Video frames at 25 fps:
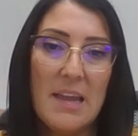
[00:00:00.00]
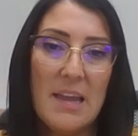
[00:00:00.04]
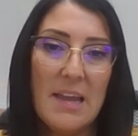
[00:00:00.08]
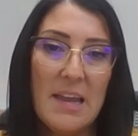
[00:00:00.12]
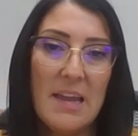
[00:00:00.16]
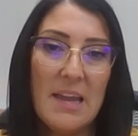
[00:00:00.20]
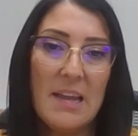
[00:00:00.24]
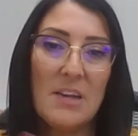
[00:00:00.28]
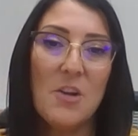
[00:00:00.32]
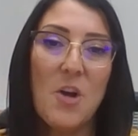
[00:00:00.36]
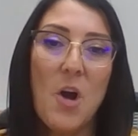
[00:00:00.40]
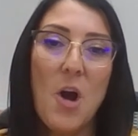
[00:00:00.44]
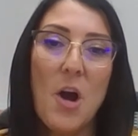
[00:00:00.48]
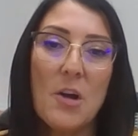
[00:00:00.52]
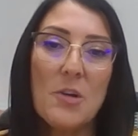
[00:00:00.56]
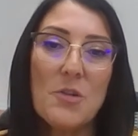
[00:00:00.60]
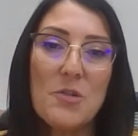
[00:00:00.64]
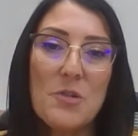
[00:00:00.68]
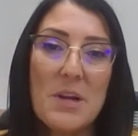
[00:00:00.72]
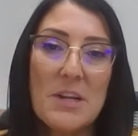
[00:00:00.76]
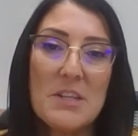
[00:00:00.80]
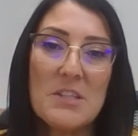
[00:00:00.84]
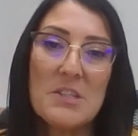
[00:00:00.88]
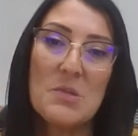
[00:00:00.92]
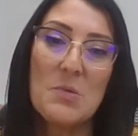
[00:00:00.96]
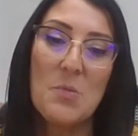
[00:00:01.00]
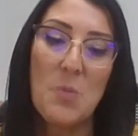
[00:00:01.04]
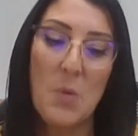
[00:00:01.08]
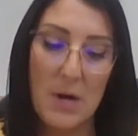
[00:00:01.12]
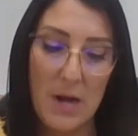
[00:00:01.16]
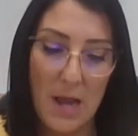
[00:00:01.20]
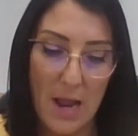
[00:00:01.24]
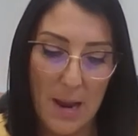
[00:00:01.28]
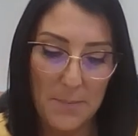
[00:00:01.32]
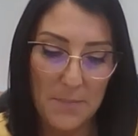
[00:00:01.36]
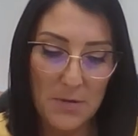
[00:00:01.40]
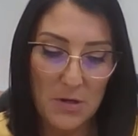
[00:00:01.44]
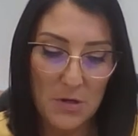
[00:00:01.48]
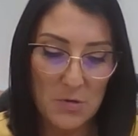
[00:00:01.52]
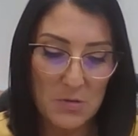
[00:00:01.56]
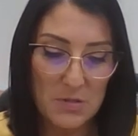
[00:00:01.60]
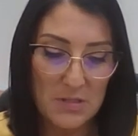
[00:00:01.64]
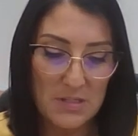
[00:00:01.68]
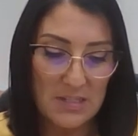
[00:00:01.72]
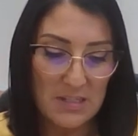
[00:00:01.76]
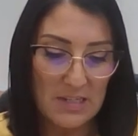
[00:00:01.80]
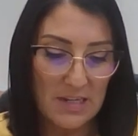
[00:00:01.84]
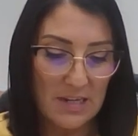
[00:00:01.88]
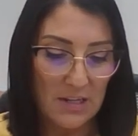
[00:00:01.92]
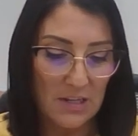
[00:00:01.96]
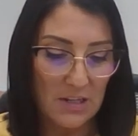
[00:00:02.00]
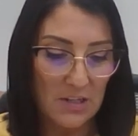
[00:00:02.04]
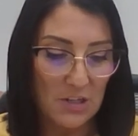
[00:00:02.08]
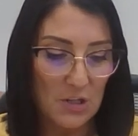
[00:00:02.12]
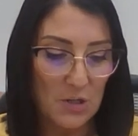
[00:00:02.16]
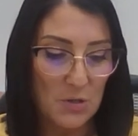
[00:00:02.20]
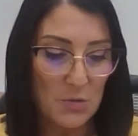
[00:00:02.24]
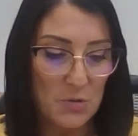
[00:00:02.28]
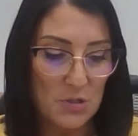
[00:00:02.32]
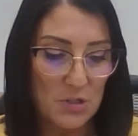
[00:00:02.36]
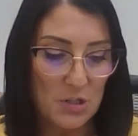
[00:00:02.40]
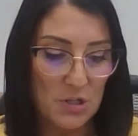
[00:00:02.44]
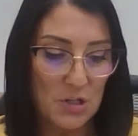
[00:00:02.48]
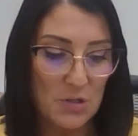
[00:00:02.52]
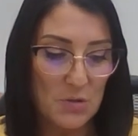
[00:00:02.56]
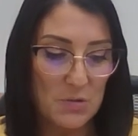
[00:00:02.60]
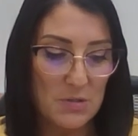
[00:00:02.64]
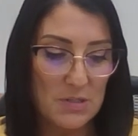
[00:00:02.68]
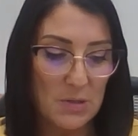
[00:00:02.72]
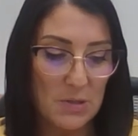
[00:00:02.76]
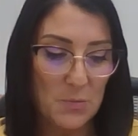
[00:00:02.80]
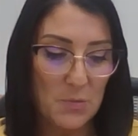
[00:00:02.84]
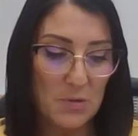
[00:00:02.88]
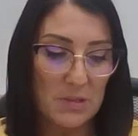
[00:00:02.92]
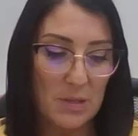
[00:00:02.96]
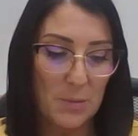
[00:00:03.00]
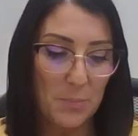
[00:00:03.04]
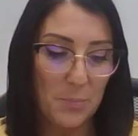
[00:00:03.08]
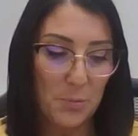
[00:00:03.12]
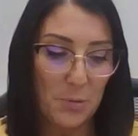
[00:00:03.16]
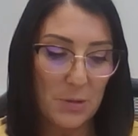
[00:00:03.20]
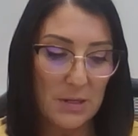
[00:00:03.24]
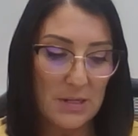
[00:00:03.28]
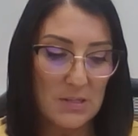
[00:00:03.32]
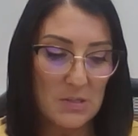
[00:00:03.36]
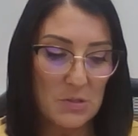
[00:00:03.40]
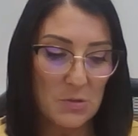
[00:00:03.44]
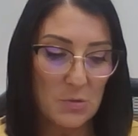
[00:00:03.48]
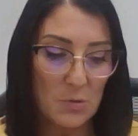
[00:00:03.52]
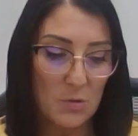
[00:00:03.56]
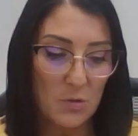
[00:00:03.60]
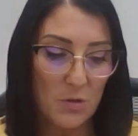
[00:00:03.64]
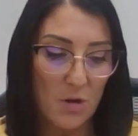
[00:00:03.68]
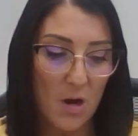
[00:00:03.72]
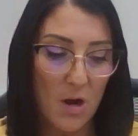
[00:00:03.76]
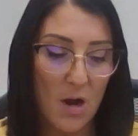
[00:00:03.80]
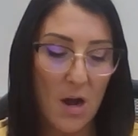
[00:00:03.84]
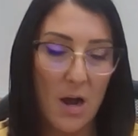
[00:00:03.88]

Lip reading: In contrast to what I'm used to using with the preschool